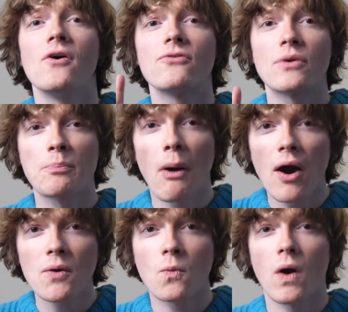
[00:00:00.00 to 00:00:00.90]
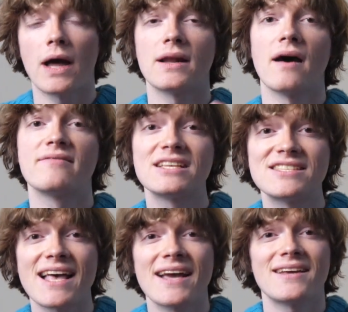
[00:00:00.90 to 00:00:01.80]
for part one of the
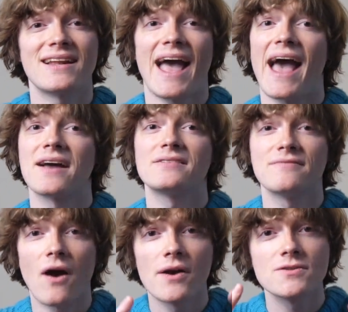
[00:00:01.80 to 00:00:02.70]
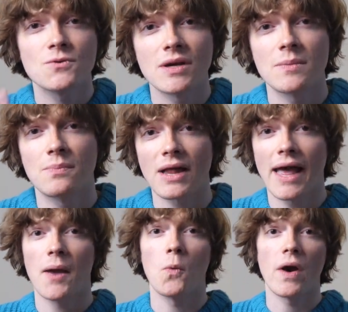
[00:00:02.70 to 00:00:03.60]
second act of our
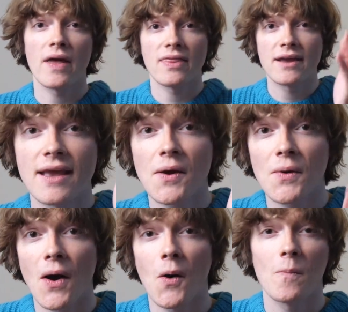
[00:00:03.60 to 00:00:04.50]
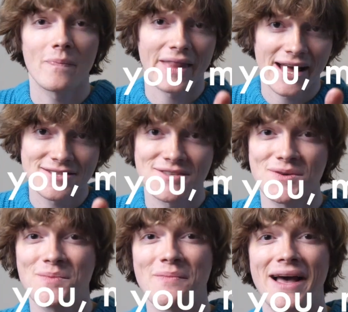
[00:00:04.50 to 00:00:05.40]
screenplay, where the hero, and that's
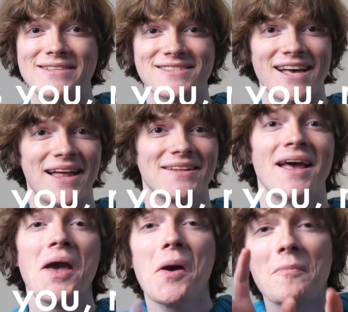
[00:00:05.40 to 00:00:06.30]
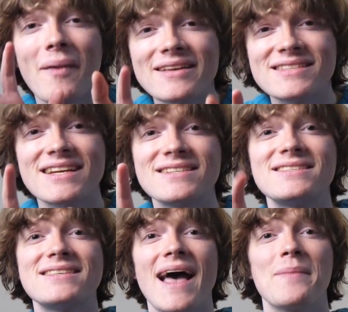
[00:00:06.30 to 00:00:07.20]
you, my son, must
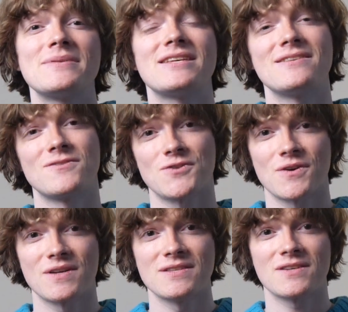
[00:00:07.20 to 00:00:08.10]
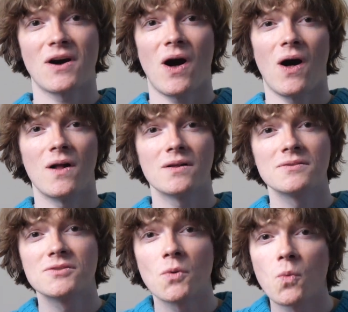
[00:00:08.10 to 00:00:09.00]
accept his journey's call
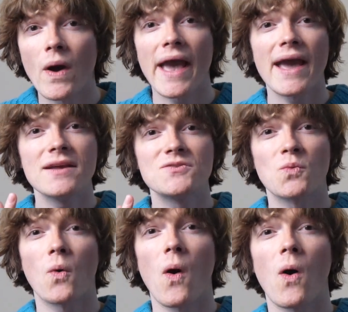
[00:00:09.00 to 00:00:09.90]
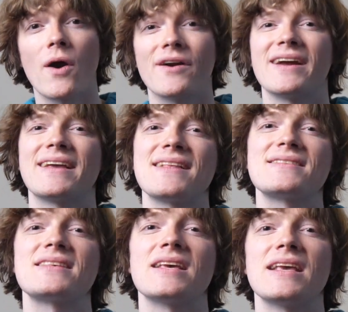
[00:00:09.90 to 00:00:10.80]
to wage war
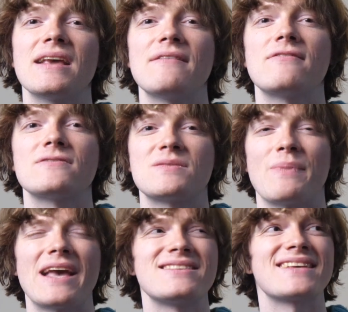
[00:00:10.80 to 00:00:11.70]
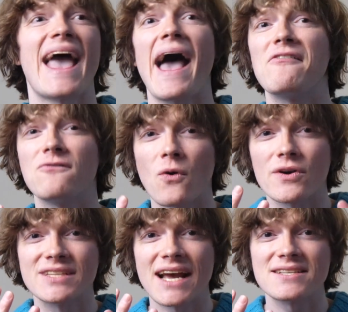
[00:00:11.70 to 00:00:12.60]
against the evil space cat
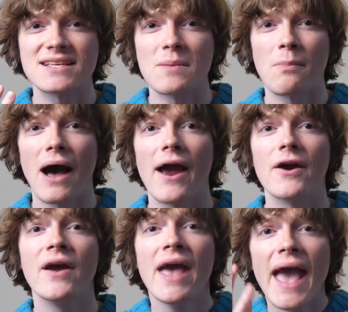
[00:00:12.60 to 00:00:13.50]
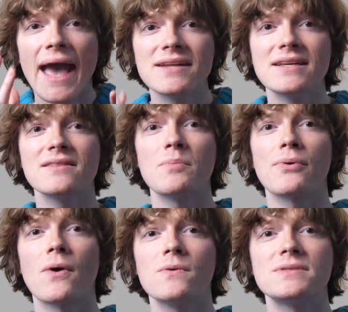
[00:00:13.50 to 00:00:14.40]
Vortex empire, and in the
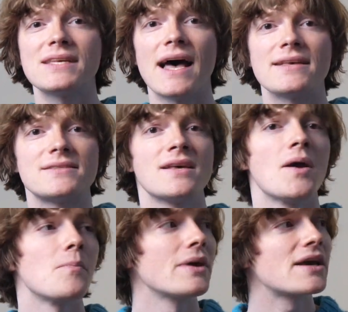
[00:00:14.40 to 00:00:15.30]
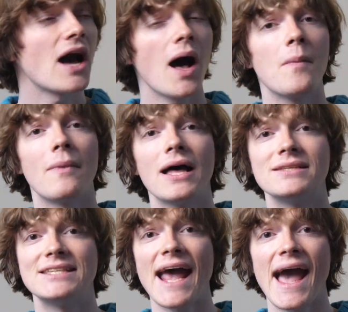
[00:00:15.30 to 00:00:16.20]
process, become a
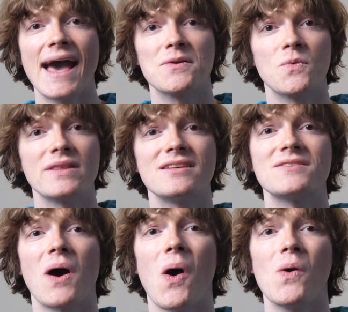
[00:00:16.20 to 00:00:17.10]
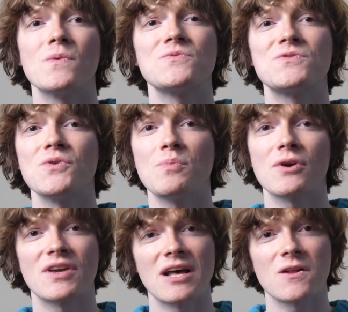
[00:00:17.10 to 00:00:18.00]
dad with his own
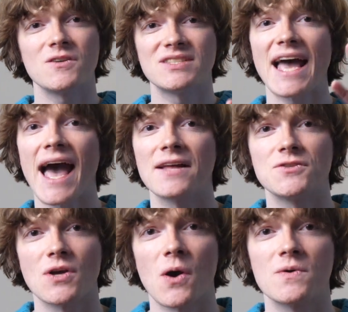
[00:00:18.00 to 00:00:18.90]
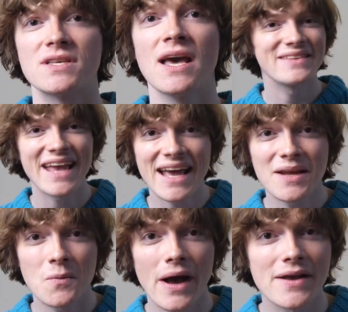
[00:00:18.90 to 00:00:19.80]
super killer dad jokes.
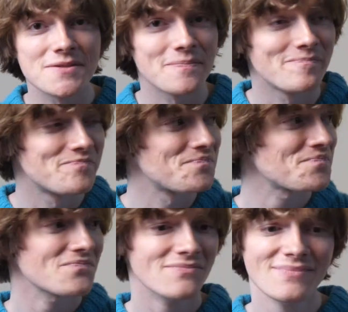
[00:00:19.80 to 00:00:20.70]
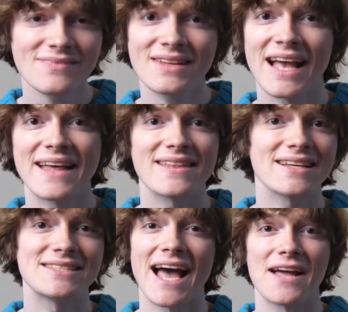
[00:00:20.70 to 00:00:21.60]
Anyways, I
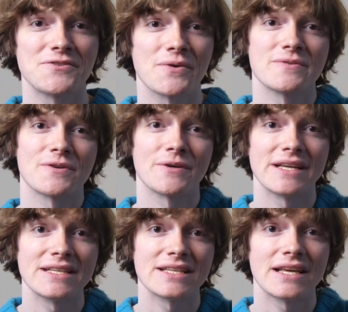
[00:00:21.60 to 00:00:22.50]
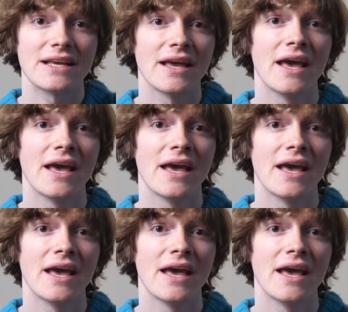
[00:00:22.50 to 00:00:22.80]
think dad jokes are easy,